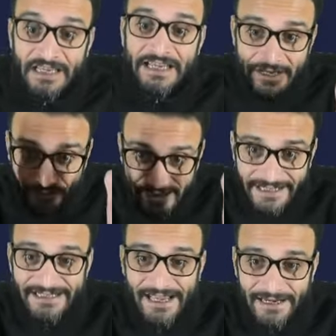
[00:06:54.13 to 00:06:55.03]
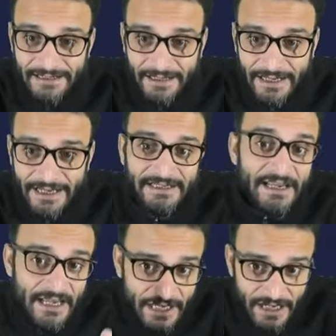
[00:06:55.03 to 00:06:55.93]
He will decide the case.
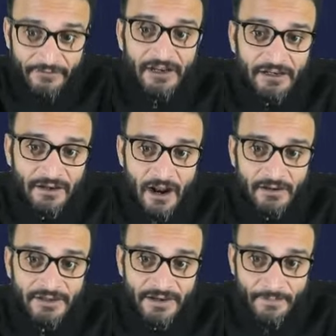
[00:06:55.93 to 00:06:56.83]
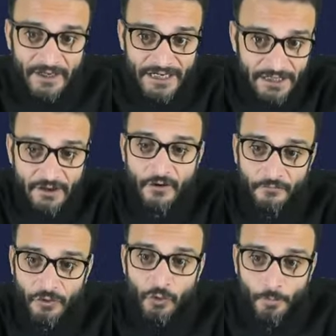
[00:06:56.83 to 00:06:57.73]
He will grant remedy
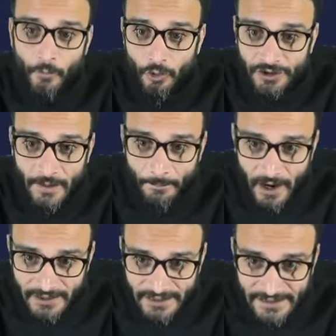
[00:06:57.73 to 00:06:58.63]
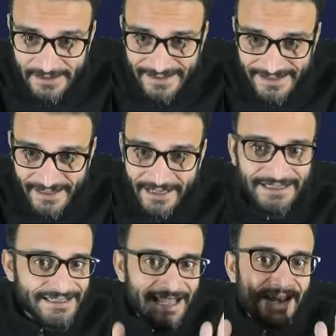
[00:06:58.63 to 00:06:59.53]
to both the parties.
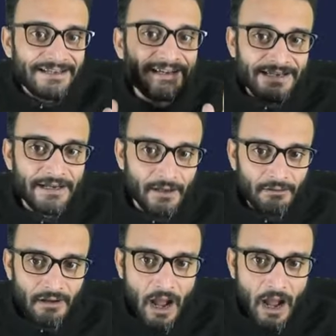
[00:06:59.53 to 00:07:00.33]
Is that clear?